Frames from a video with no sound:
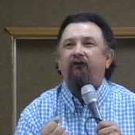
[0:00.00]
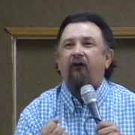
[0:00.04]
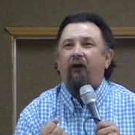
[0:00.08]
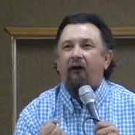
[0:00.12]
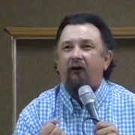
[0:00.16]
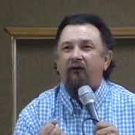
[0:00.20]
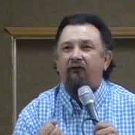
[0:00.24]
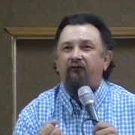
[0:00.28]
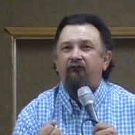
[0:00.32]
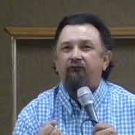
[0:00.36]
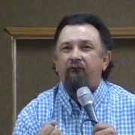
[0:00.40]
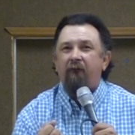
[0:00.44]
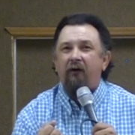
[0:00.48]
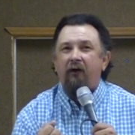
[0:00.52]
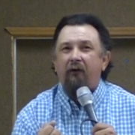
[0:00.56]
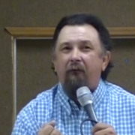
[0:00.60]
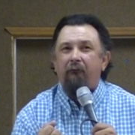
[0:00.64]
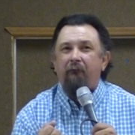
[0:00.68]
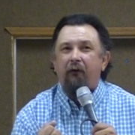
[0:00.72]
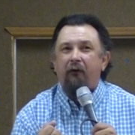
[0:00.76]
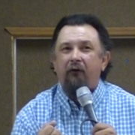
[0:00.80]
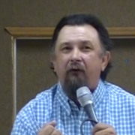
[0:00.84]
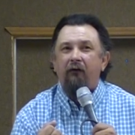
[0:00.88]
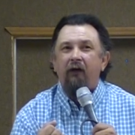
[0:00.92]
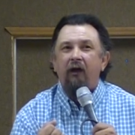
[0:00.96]
church
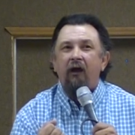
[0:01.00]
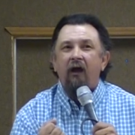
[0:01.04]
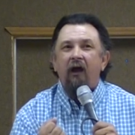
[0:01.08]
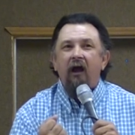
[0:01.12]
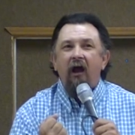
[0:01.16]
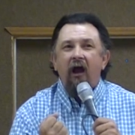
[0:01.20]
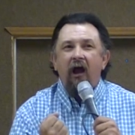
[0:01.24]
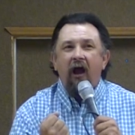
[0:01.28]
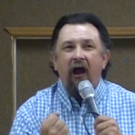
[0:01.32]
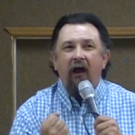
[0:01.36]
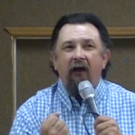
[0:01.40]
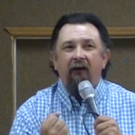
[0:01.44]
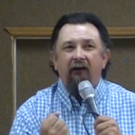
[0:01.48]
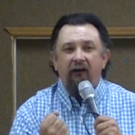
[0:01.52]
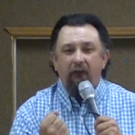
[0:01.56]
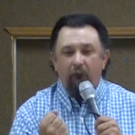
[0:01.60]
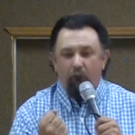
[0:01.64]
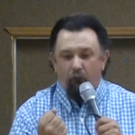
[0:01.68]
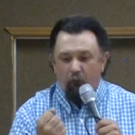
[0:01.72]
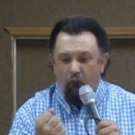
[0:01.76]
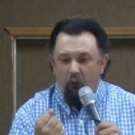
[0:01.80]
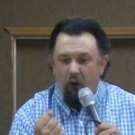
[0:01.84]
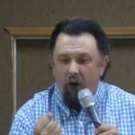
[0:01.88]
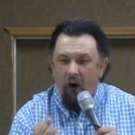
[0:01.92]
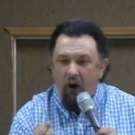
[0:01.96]
member and
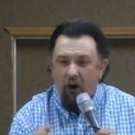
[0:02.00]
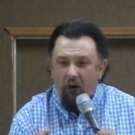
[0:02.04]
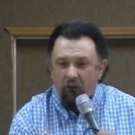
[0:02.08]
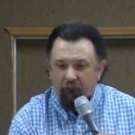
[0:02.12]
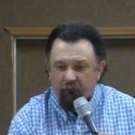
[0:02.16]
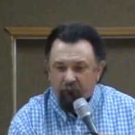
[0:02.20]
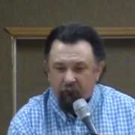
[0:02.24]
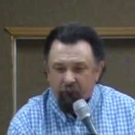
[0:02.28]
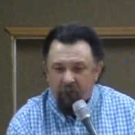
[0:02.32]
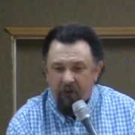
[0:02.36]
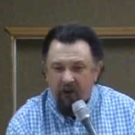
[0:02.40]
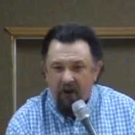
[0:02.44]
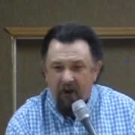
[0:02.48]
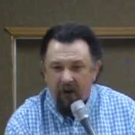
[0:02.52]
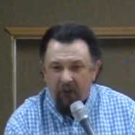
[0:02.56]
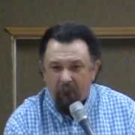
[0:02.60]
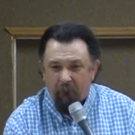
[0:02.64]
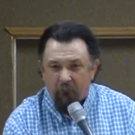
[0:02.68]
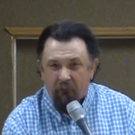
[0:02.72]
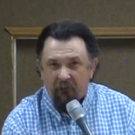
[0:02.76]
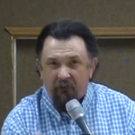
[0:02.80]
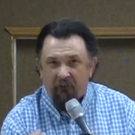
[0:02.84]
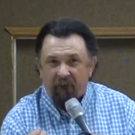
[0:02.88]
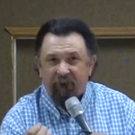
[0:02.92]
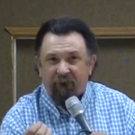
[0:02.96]
then walked
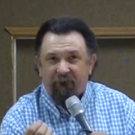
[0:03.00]
around with